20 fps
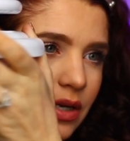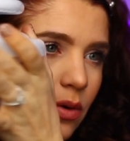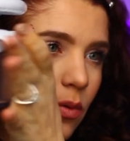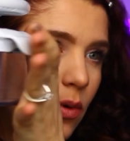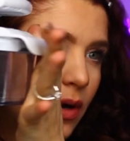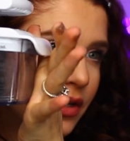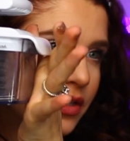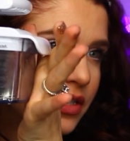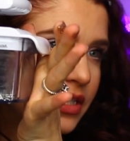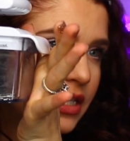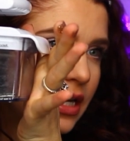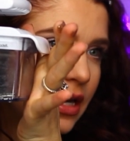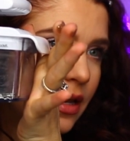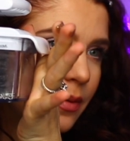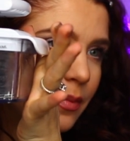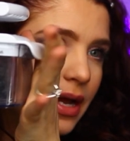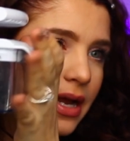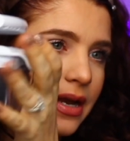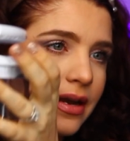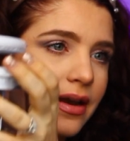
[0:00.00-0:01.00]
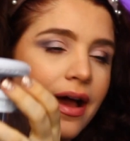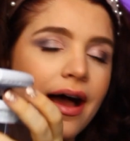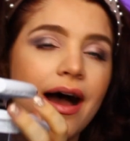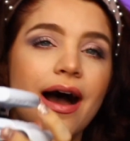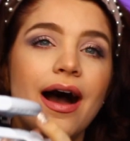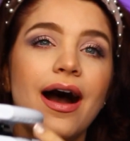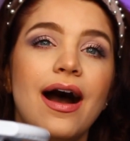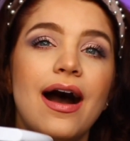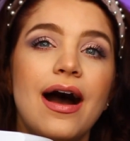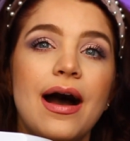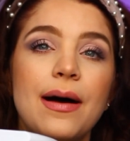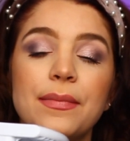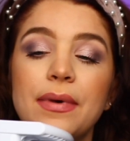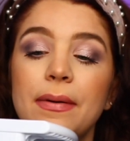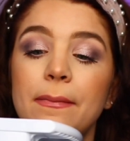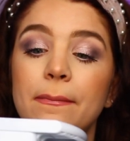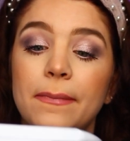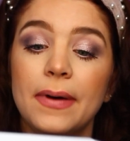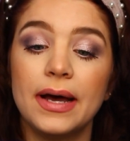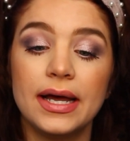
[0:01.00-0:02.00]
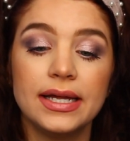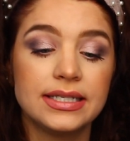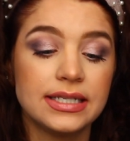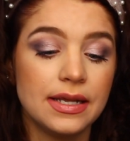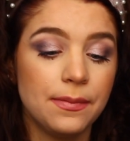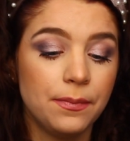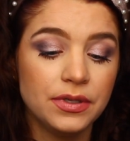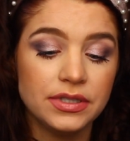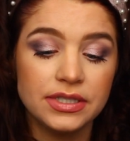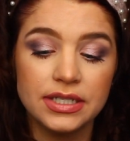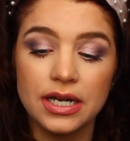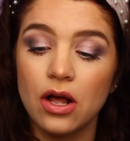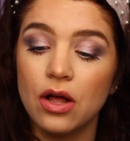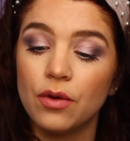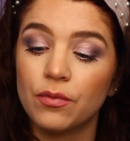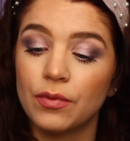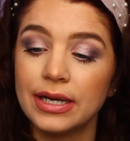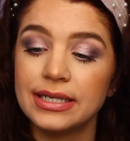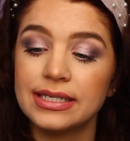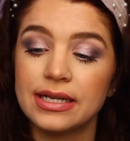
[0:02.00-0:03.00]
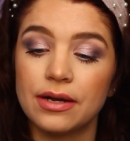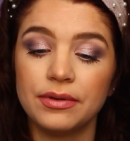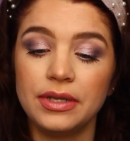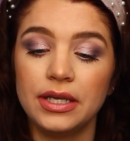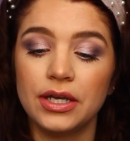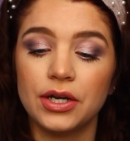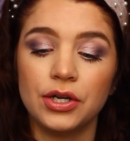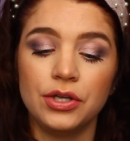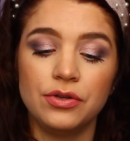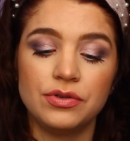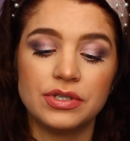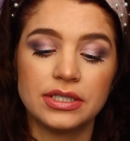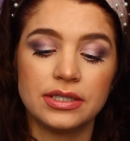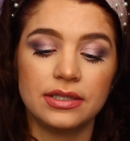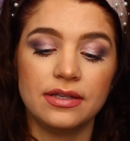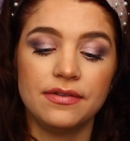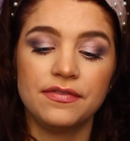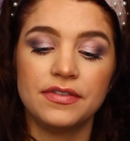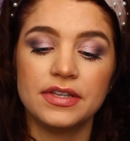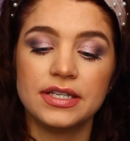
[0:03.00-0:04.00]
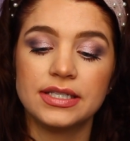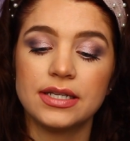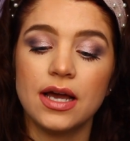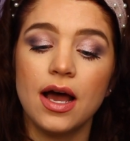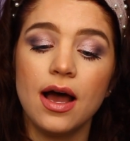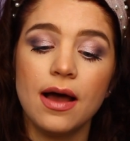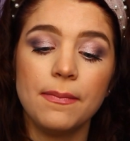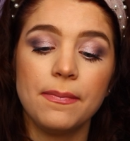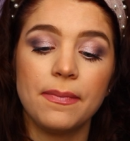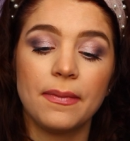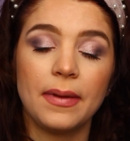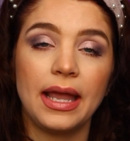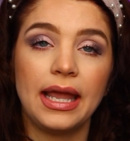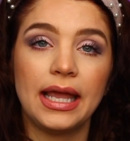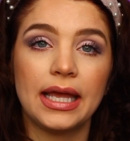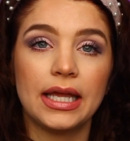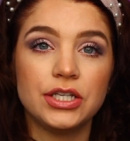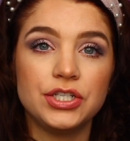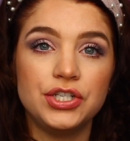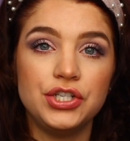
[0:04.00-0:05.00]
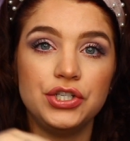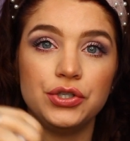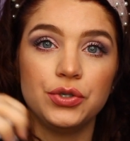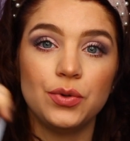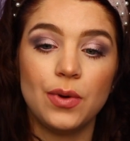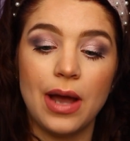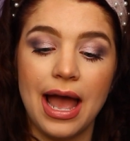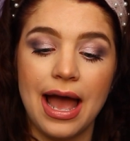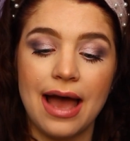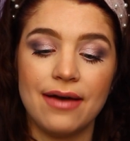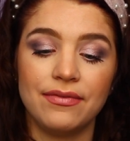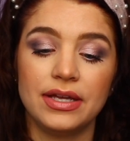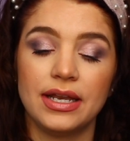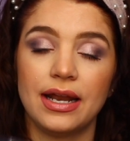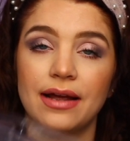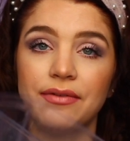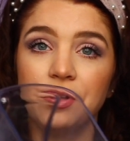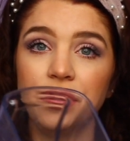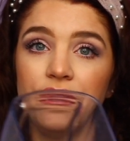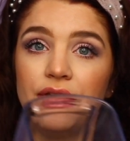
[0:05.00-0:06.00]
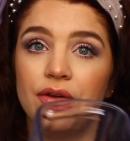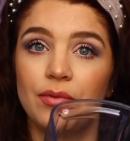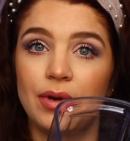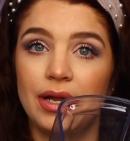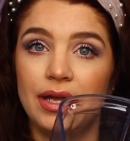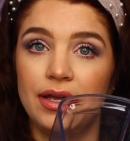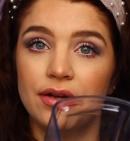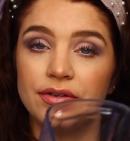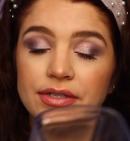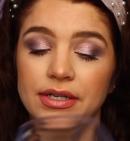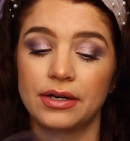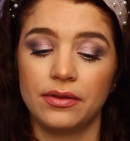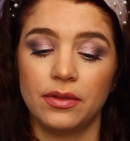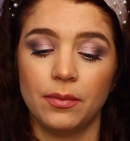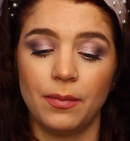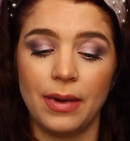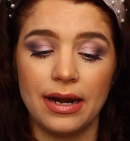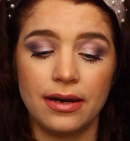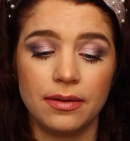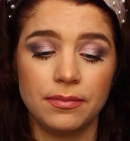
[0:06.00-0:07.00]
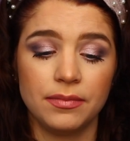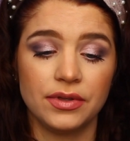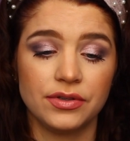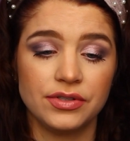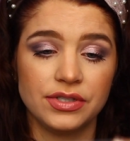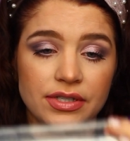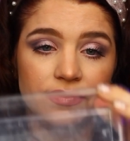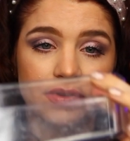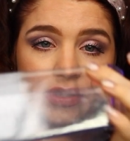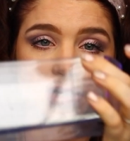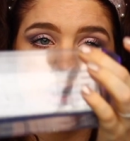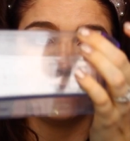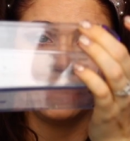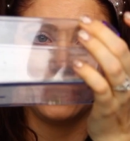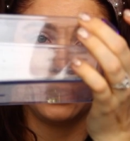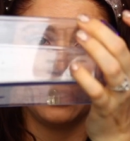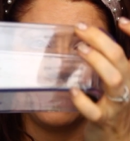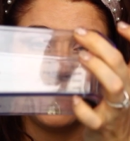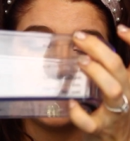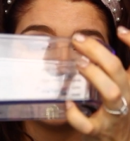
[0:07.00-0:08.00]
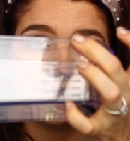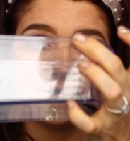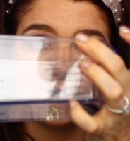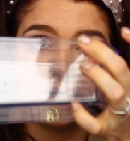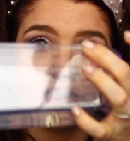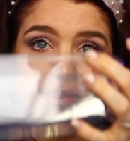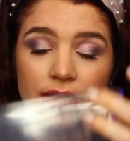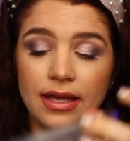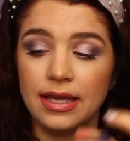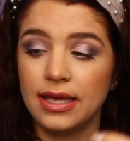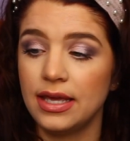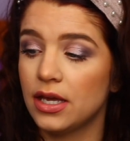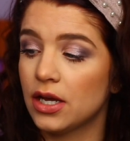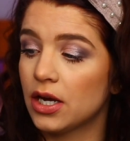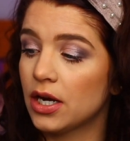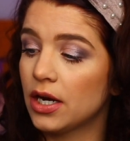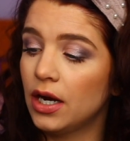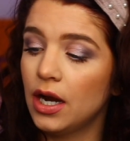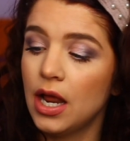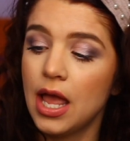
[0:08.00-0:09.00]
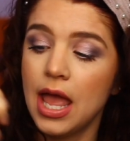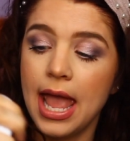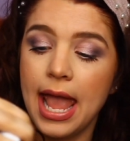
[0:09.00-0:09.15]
like water stain on mine. Um, but it puts it all right down here. You just lift this up and you have it everything right here down in the bottom. There's even a little measuring thing here.